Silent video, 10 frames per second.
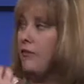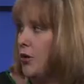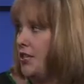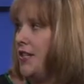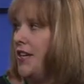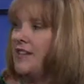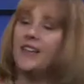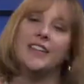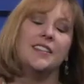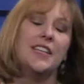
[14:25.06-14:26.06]
are fortunate
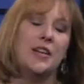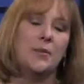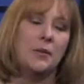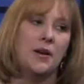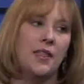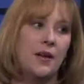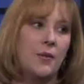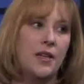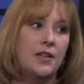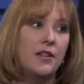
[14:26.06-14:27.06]
in Santa Barbara that
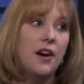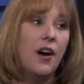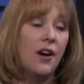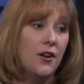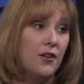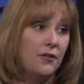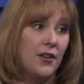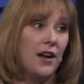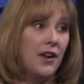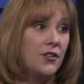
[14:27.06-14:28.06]
we are over
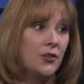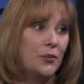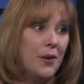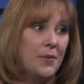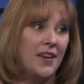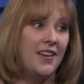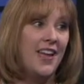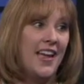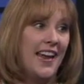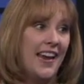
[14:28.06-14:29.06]
100 women,
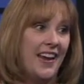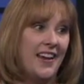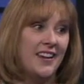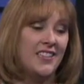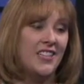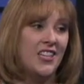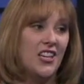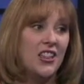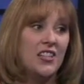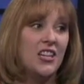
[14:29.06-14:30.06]
and
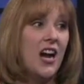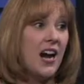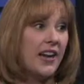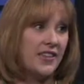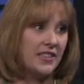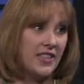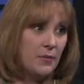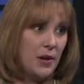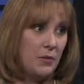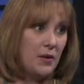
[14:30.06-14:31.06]
the ties that
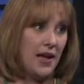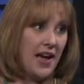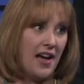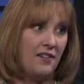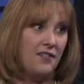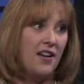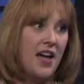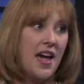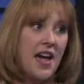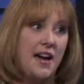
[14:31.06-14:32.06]
people have,
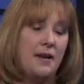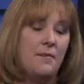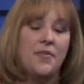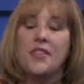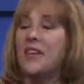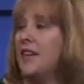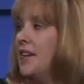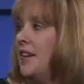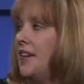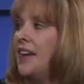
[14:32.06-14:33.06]
um,
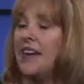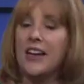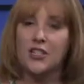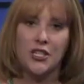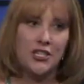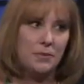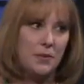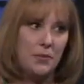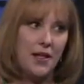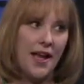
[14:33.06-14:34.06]
the connections
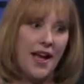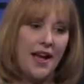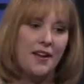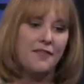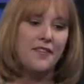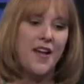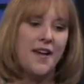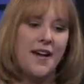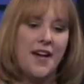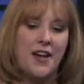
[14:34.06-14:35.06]
people have,
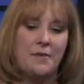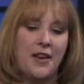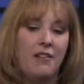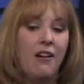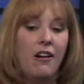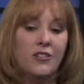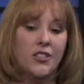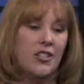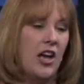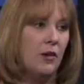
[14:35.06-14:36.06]
um, it all
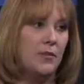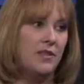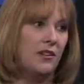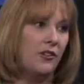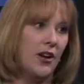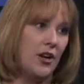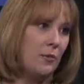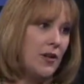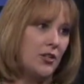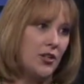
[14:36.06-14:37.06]
just helps the greater
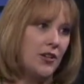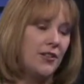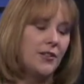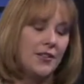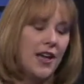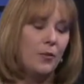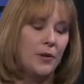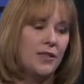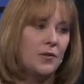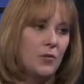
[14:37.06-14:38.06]
picture and
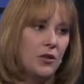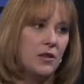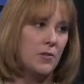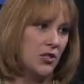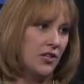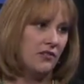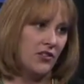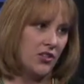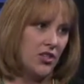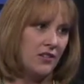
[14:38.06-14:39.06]
helping support the mission and
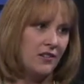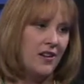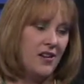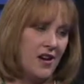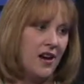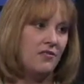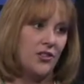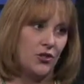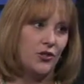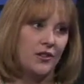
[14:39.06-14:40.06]
vision of
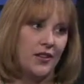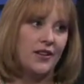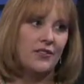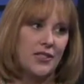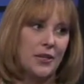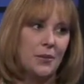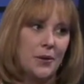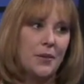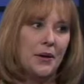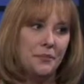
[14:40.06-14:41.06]
the Junior League of Santa
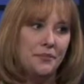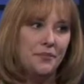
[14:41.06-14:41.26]
Barbara.